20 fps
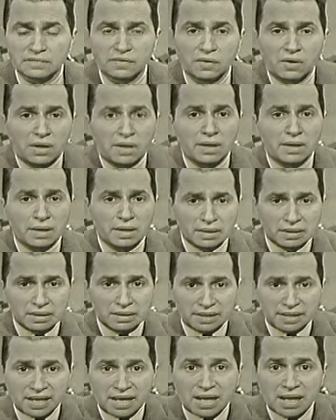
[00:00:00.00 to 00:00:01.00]
For
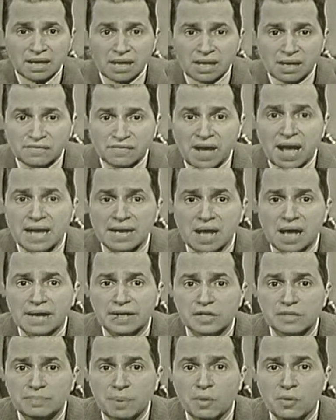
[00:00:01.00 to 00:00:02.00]
fine
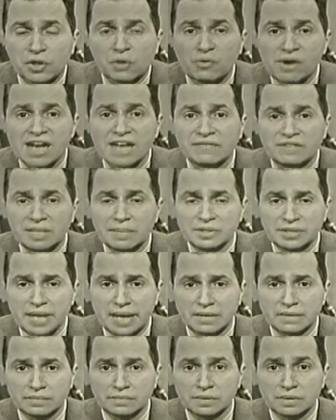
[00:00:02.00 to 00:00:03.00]
art is both creative and
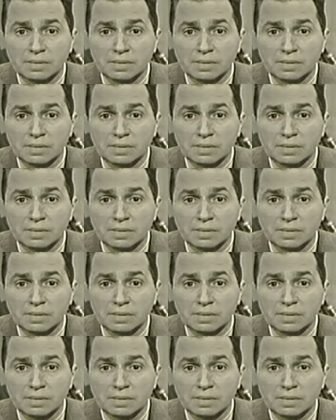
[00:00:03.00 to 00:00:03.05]
imitative.